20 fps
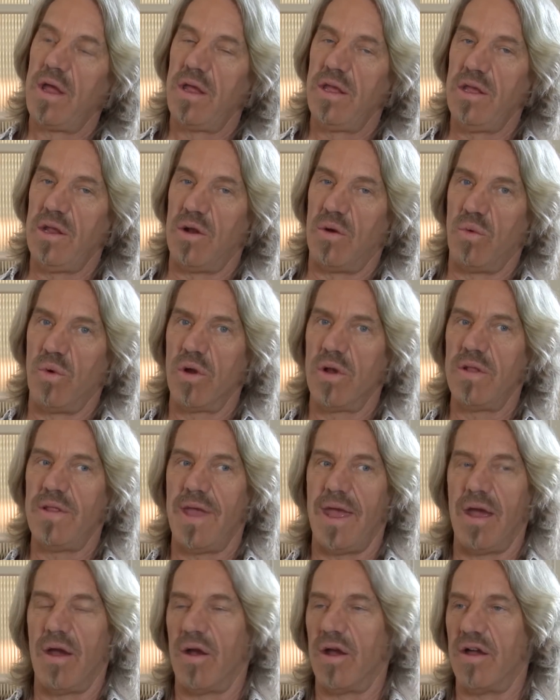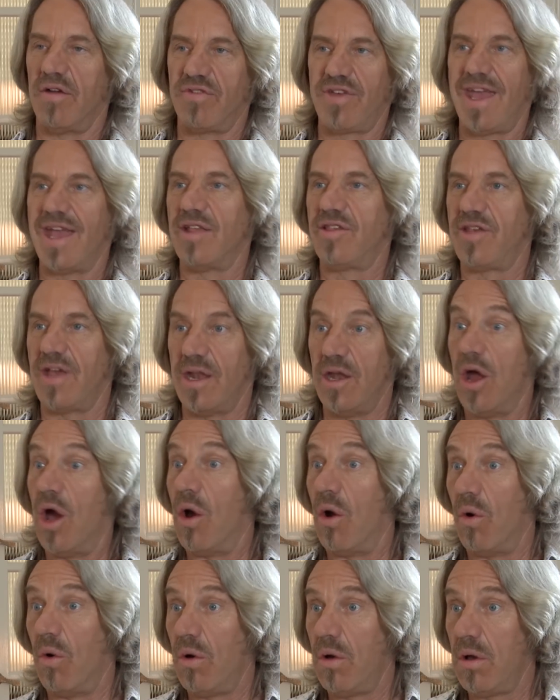you know, we're in the era of can't say
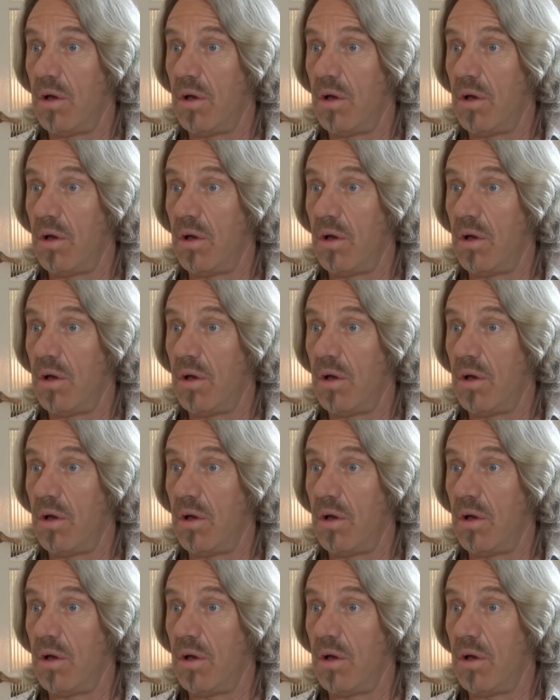no.